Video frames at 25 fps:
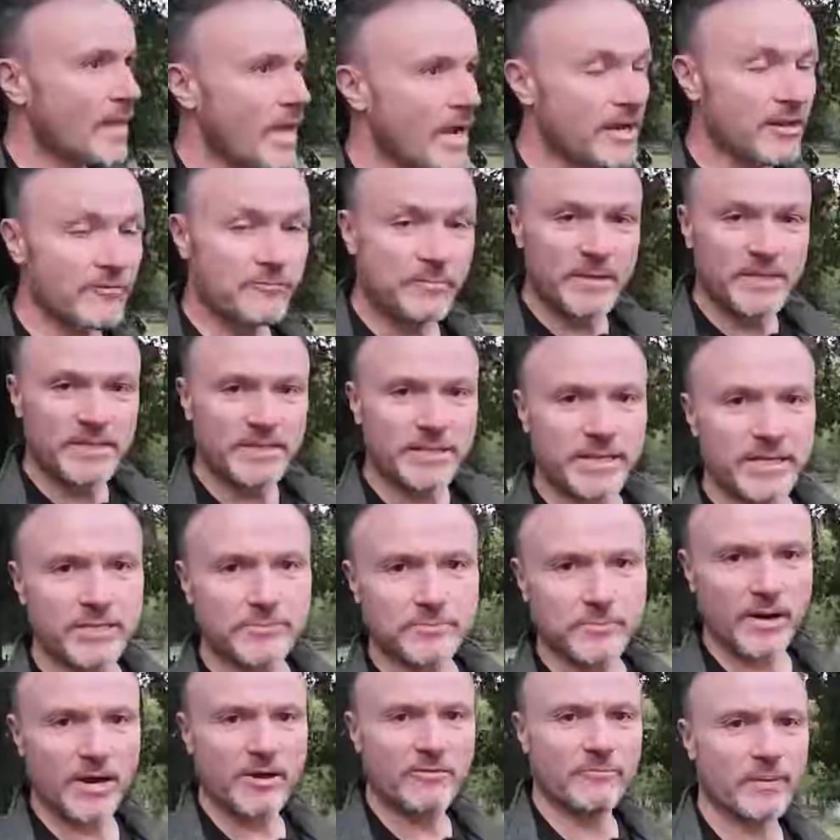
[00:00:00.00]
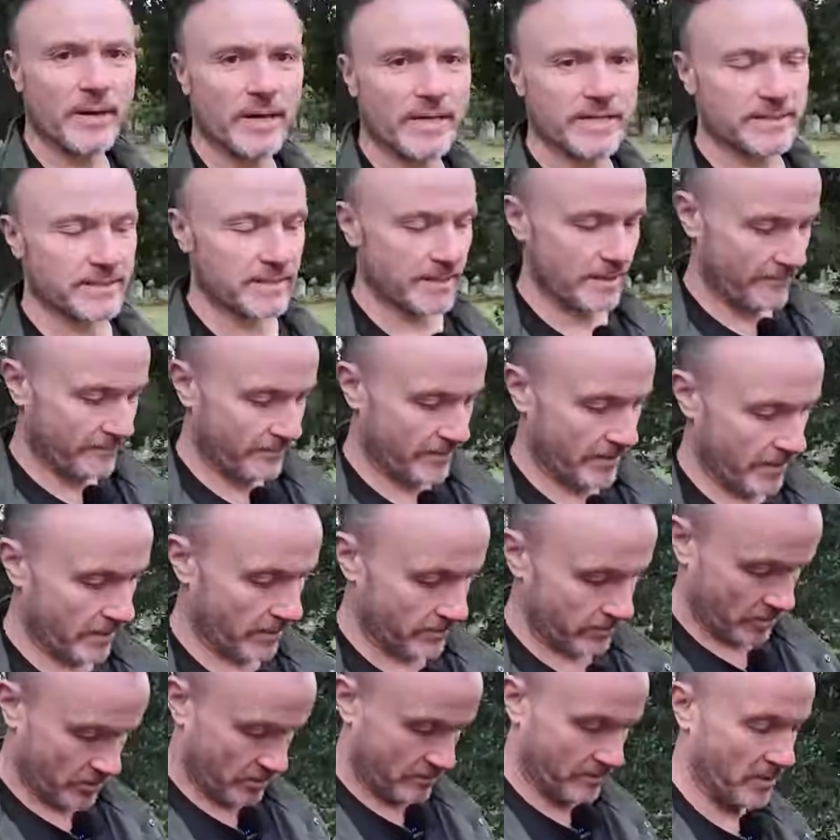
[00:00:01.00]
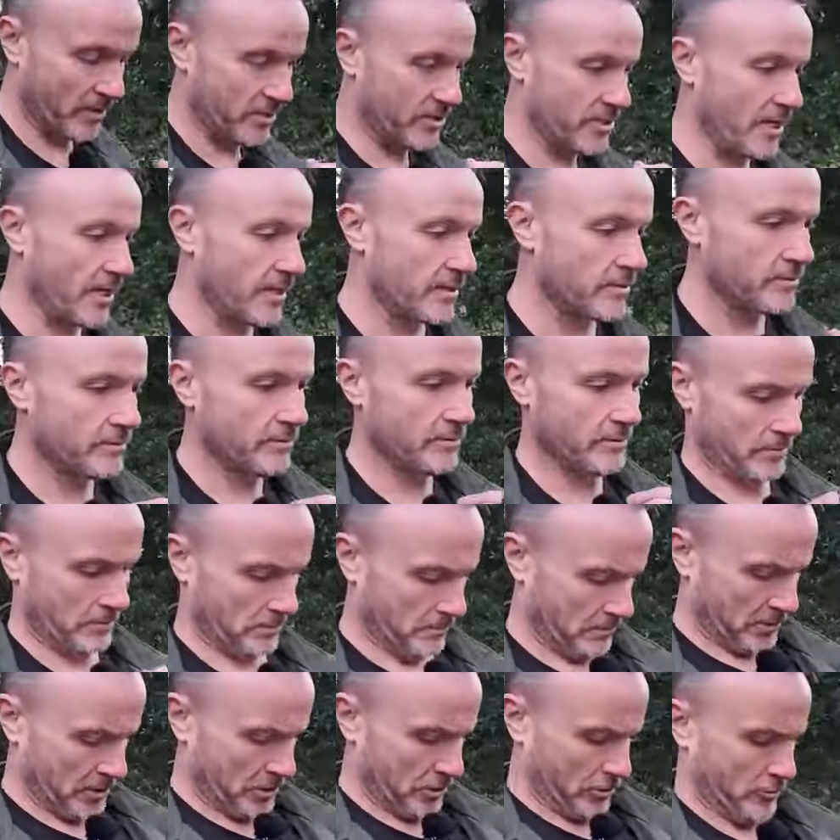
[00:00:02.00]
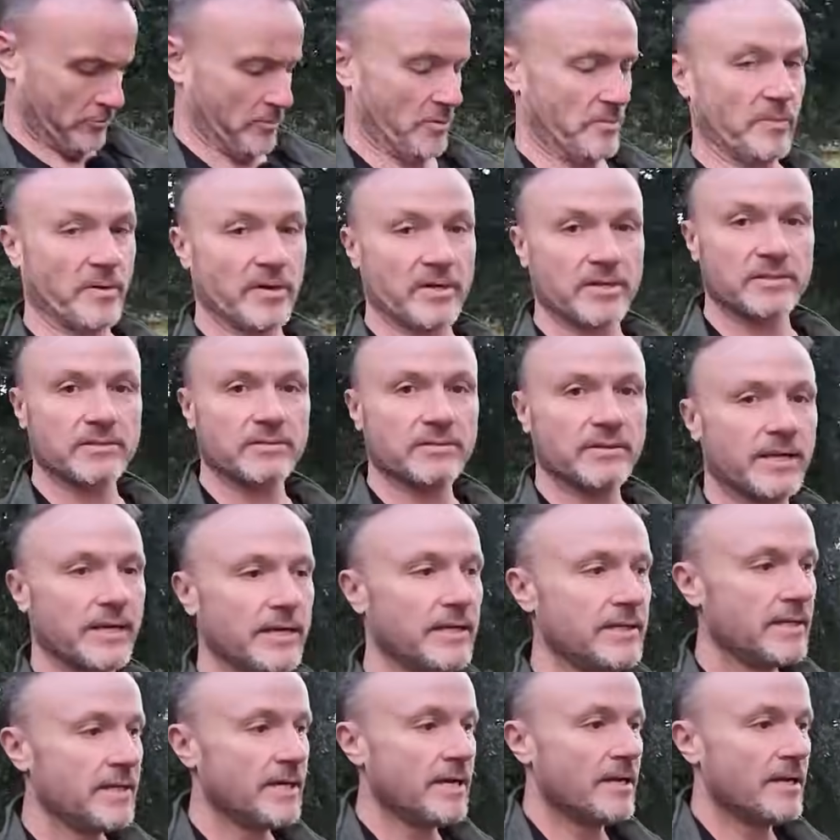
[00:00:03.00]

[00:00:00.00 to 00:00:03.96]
And I've been to his birthplace. Now, that video's on my channel. Make sure my mic's all there.